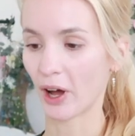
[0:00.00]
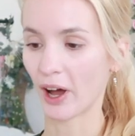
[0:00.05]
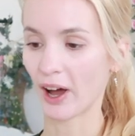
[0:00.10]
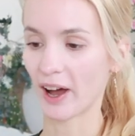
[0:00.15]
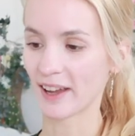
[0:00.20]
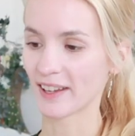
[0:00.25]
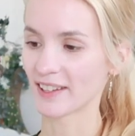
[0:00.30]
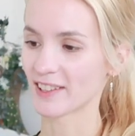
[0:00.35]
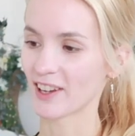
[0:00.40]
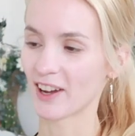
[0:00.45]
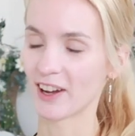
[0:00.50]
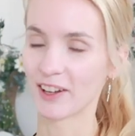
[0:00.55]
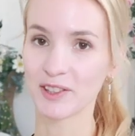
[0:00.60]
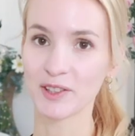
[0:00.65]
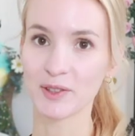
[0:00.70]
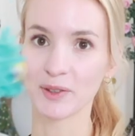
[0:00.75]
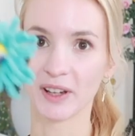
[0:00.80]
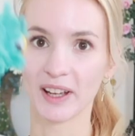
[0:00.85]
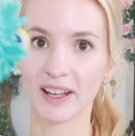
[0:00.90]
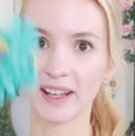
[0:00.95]
eyes
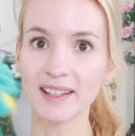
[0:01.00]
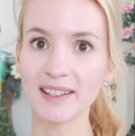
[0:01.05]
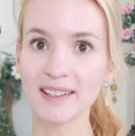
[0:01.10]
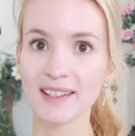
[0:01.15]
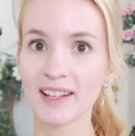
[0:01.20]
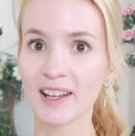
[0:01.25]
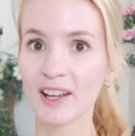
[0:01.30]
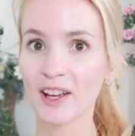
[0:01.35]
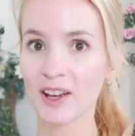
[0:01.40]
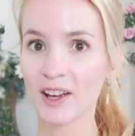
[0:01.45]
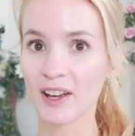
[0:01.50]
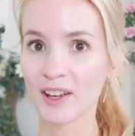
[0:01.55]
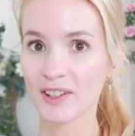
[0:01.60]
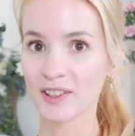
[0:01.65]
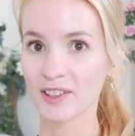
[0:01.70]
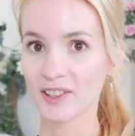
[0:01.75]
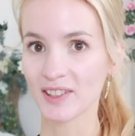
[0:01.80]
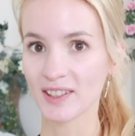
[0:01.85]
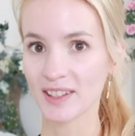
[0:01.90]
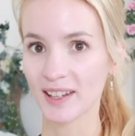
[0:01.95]
onto it
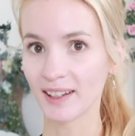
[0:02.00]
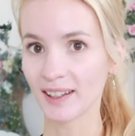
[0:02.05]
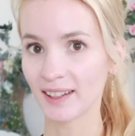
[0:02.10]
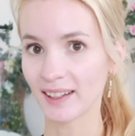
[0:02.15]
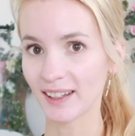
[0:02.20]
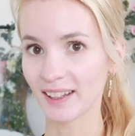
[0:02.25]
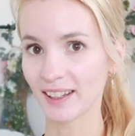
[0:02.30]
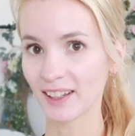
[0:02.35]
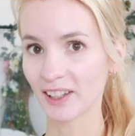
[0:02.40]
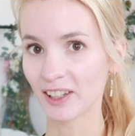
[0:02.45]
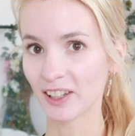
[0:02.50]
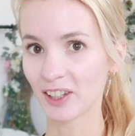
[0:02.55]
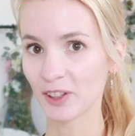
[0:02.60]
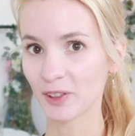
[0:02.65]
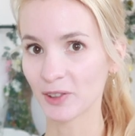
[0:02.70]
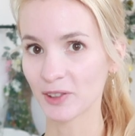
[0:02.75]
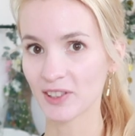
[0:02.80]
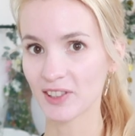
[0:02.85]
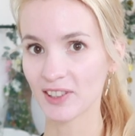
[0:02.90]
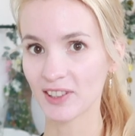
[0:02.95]
so it's kind of like a
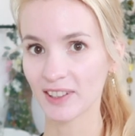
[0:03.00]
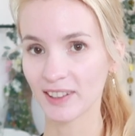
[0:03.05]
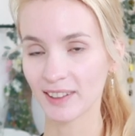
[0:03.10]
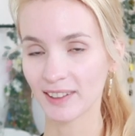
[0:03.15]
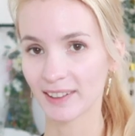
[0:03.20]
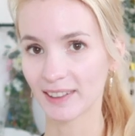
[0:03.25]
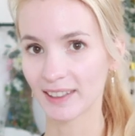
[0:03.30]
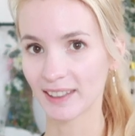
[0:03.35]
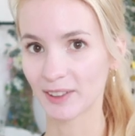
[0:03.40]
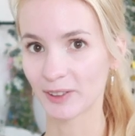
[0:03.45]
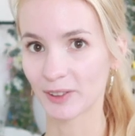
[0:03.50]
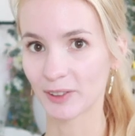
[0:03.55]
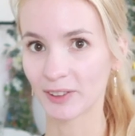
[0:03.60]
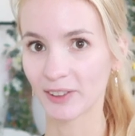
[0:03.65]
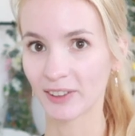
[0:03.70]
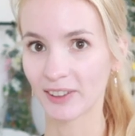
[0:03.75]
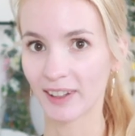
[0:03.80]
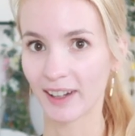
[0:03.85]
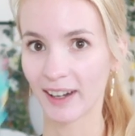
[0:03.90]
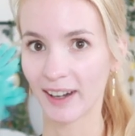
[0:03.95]
cute
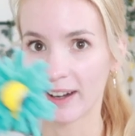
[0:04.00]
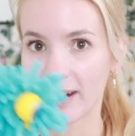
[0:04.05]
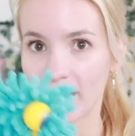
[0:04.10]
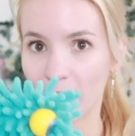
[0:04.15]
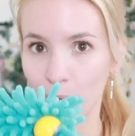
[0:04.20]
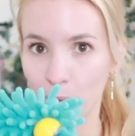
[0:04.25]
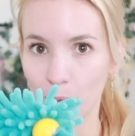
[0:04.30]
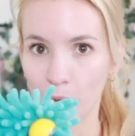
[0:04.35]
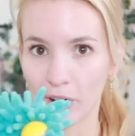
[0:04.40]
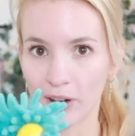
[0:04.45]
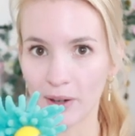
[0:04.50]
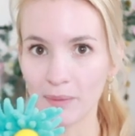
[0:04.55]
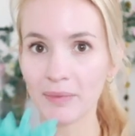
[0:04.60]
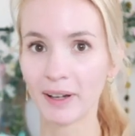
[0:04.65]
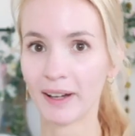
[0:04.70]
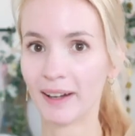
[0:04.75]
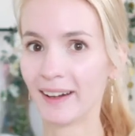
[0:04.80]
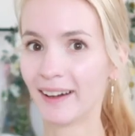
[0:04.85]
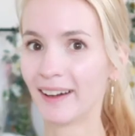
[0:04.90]
little uh, worm